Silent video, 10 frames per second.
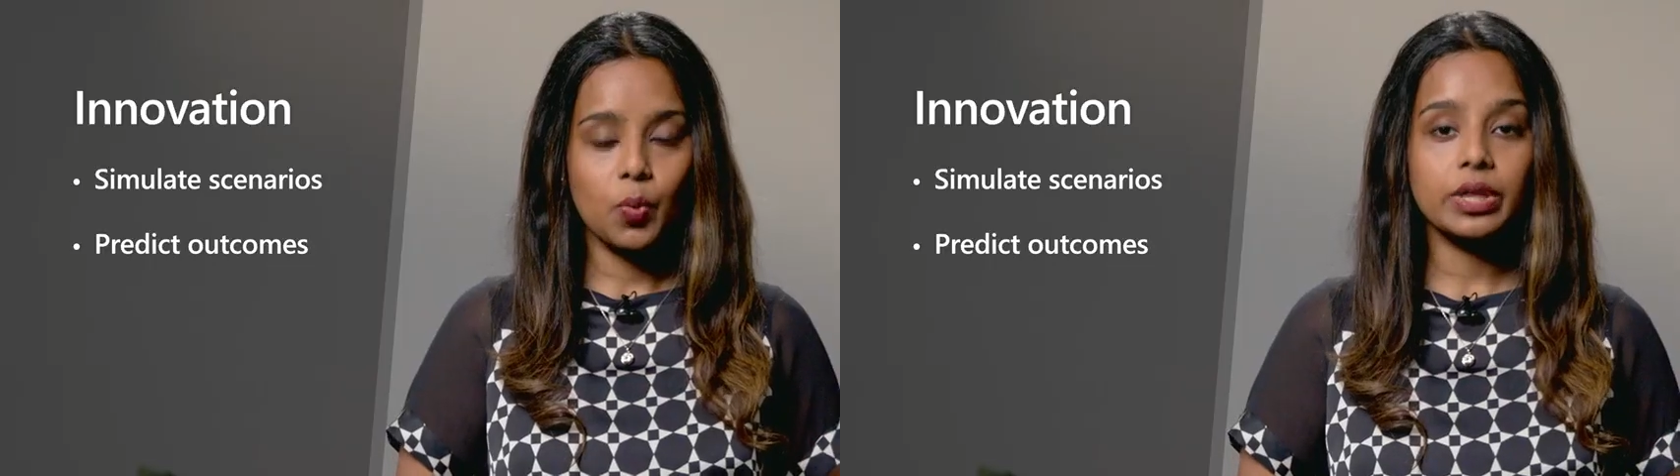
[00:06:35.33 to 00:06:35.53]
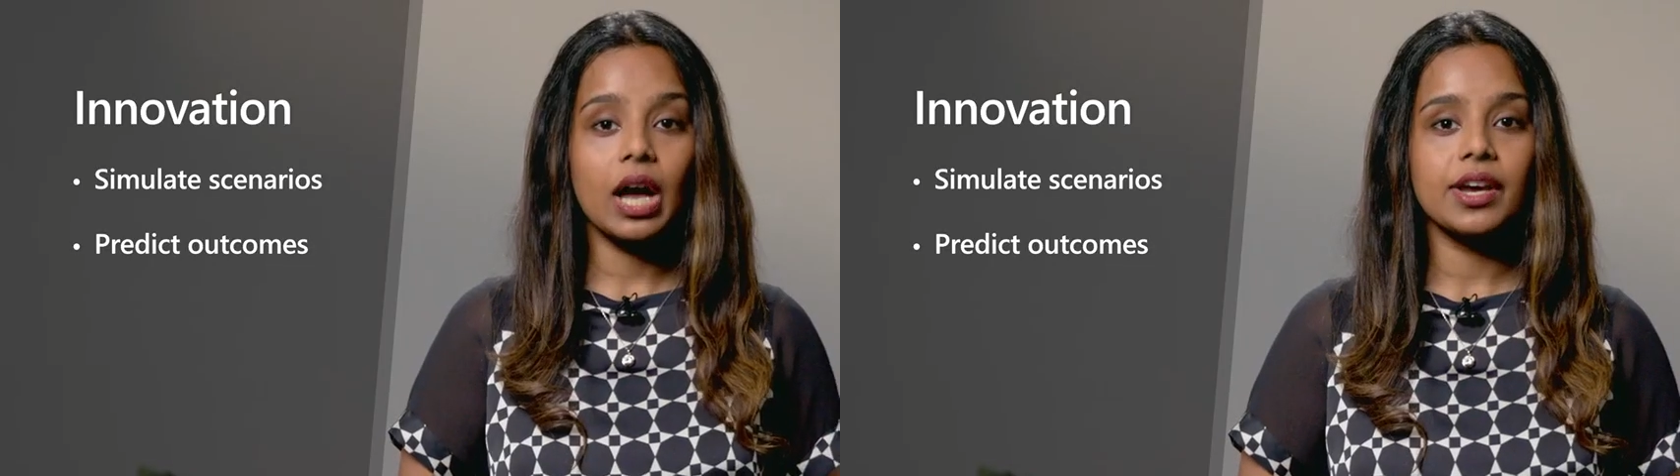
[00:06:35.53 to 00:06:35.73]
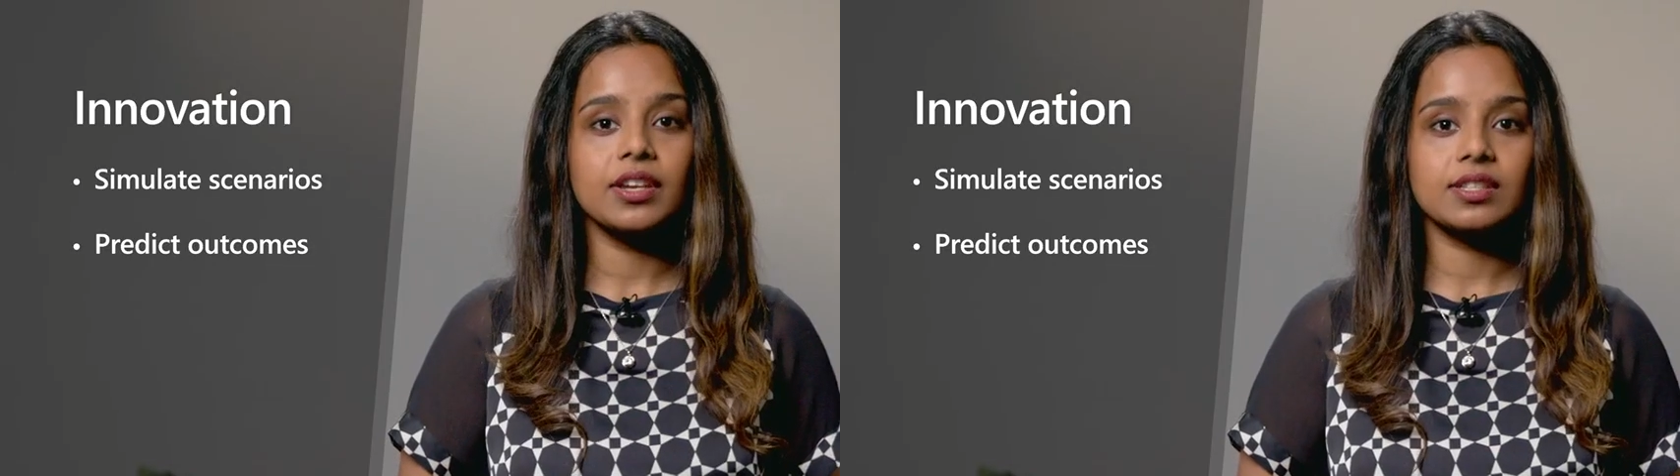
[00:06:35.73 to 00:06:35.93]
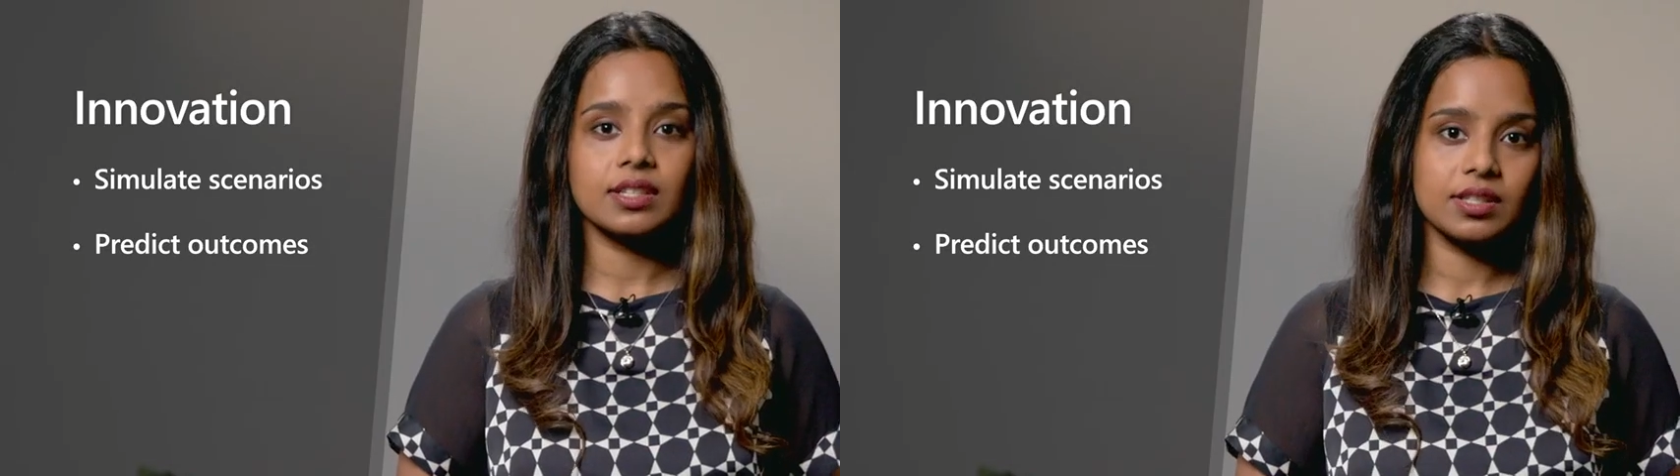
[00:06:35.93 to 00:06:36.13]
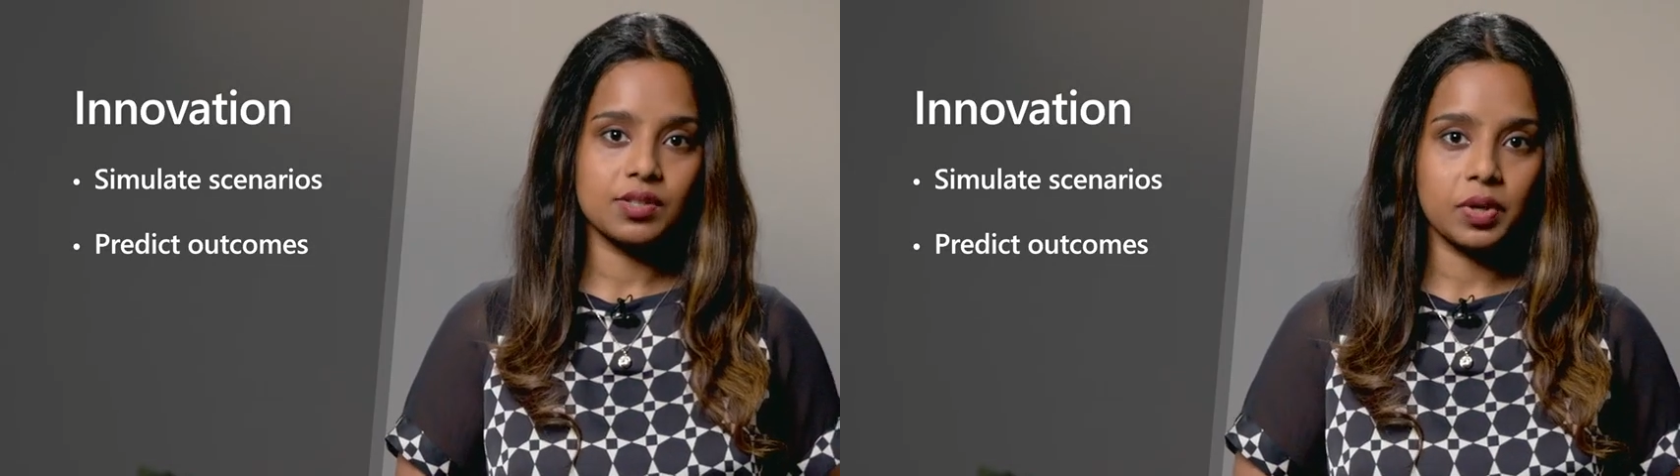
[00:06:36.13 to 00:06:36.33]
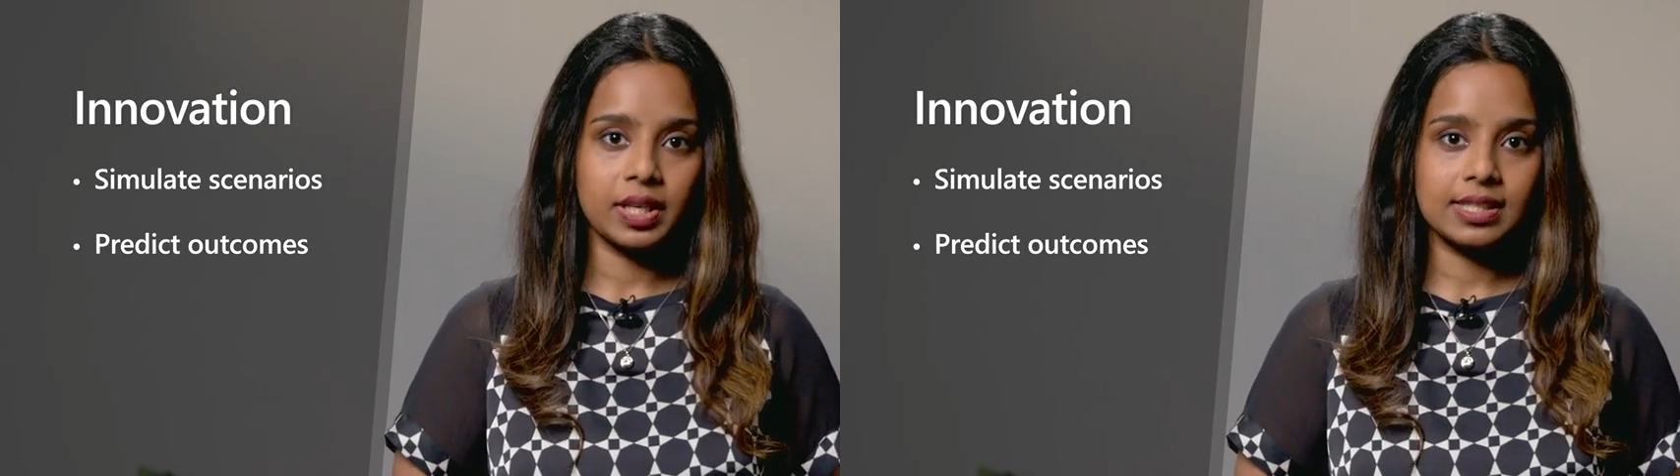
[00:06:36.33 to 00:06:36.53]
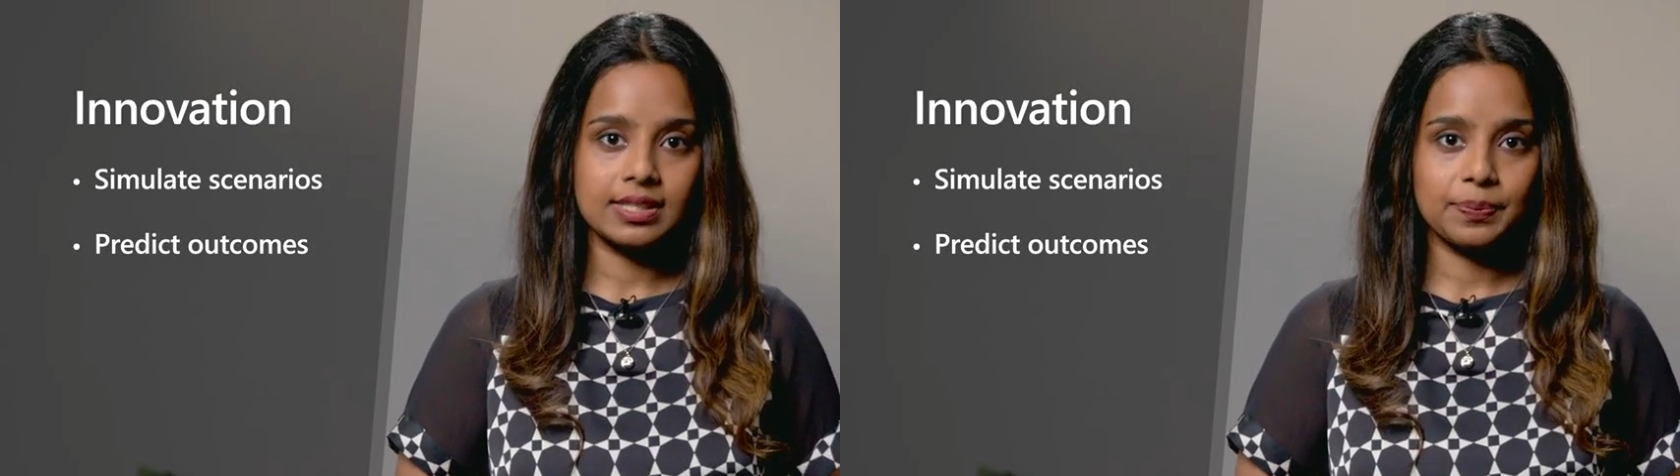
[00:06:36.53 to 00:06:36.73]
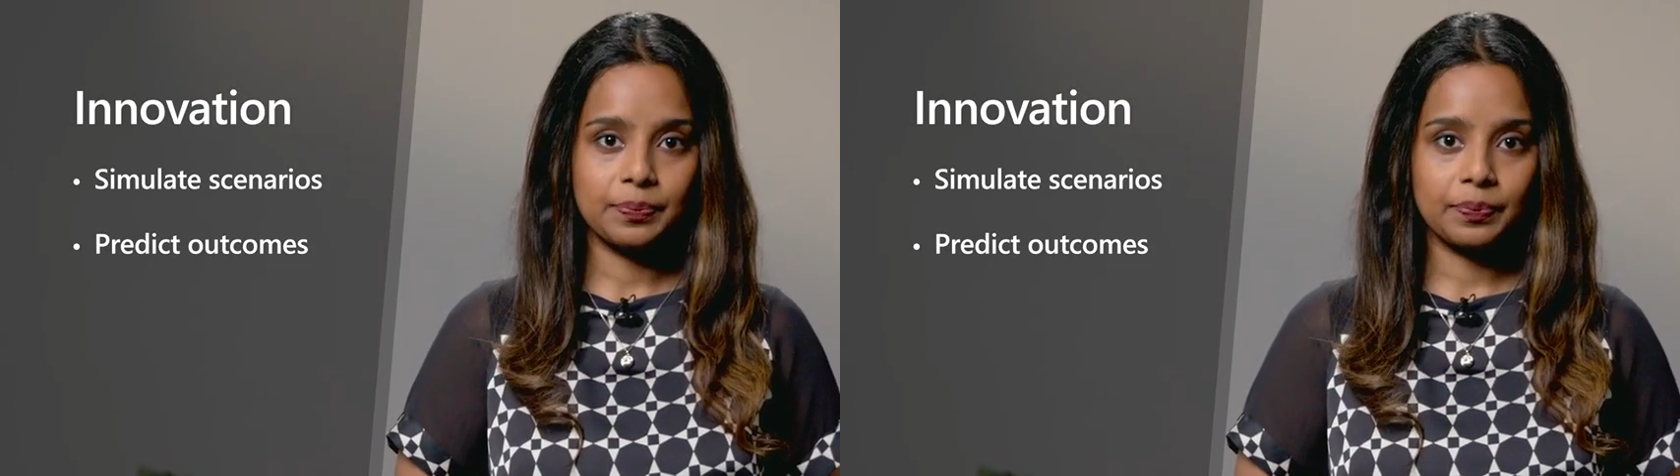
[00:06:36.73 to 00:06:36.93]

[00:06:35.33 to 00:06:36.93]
with higher success rates.